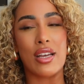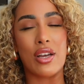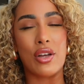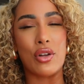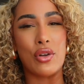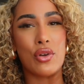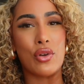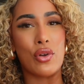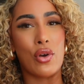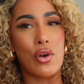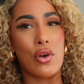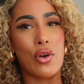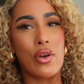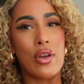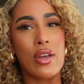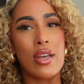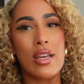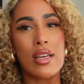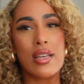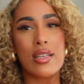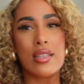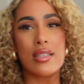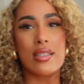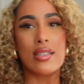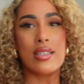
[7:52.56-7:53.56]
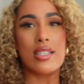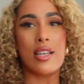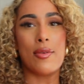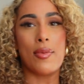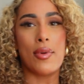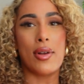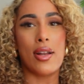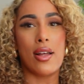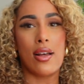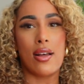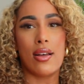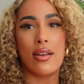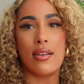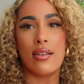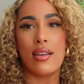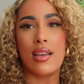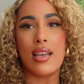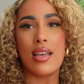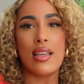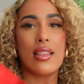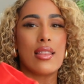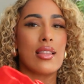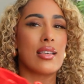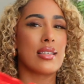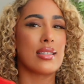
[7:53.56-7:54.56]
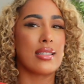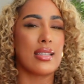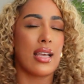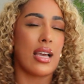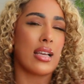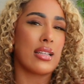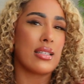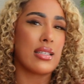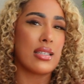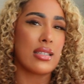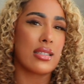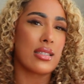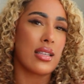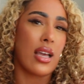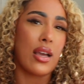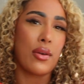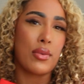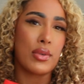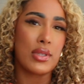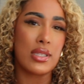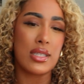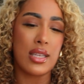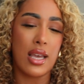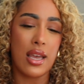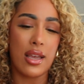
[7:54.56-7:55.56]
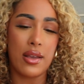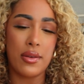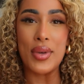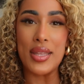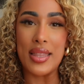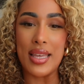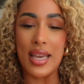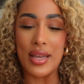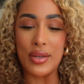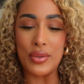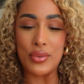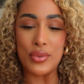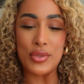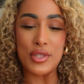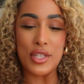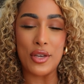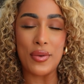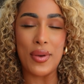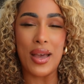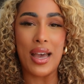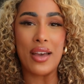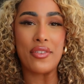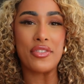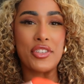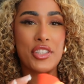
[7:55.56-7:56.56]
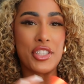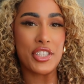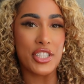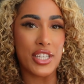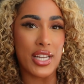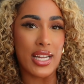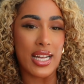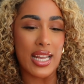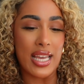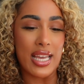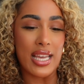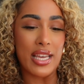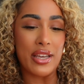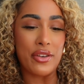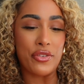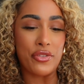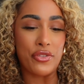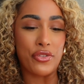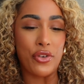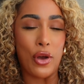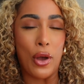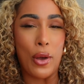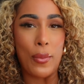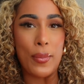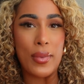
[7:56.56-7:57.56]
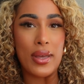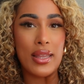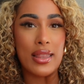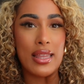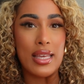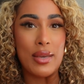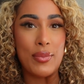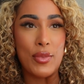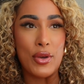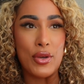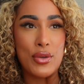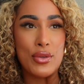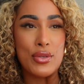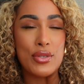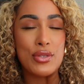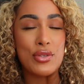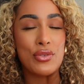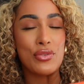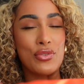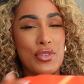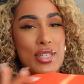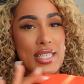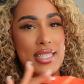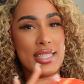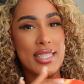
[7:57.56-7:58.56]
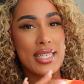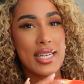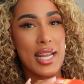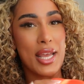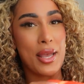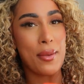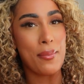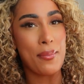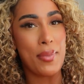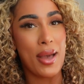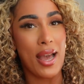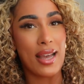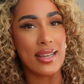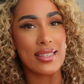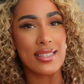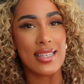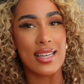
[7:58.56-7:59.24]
are not similar in the slightest, I would say. We then also have Chili from the most recent Impact